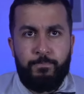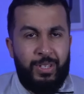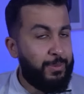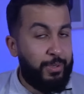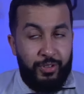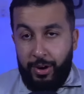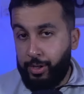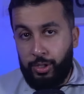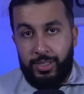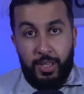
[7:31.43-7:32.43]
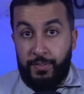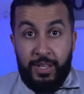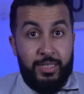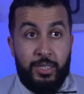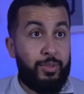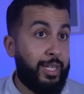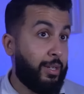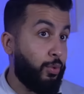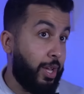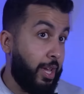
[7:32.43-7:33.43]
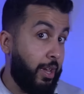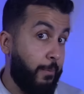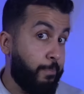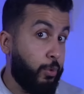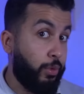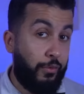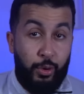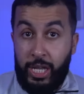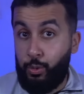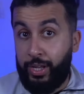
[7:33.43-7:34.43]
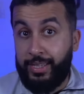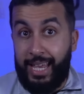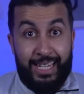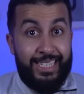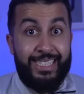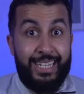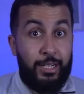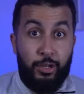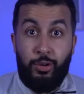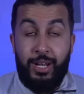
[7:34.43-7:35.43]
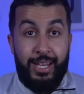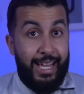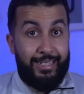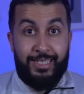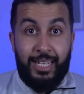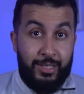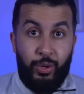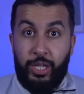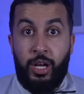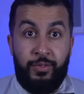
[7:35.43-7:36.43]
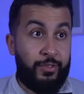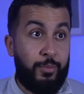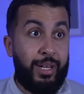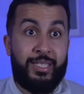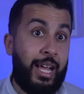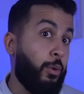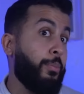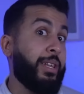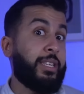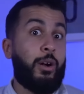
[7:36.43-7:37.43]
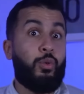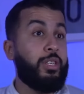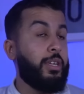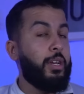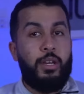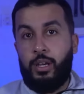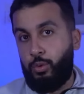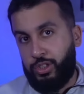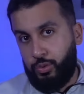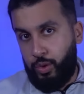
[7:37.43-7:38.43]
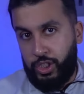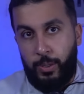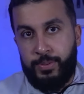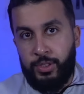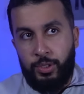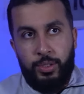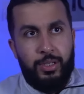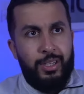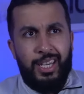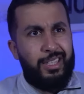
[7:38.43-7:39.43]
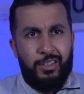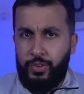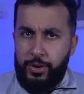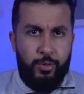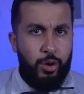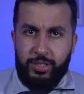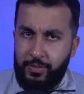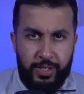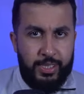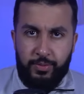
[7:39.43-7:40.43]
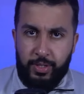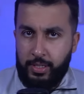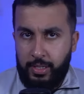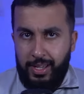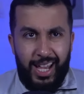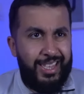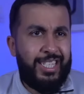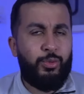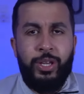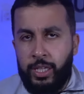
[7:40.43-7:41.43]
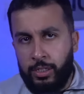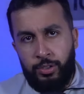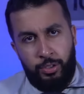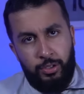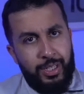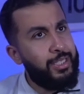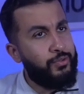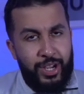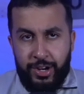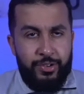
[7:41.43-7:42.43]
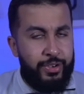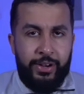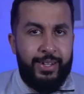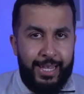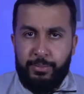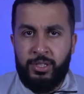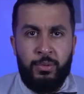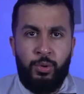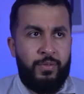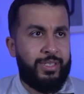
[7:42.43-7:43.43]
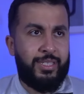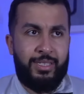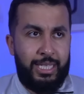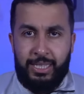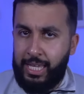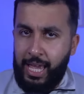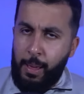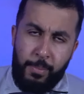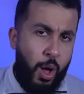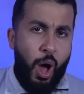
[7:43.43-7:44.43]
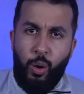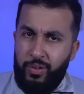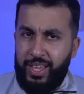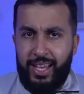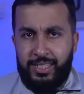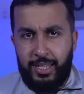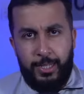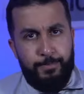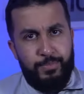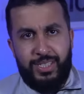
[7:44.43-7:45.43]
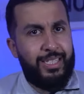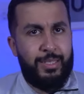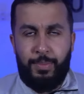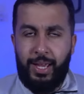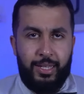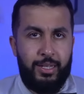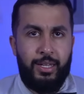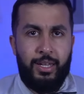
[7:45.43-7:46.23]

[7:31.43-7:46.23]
He's been very good defensively when he went against Lille as a center, when he covered for Militao, when Militao was substituted, he did very well defensively. And that's what he can do. He's very, very adaptable, whether it's a DM or whether that is a centre-back.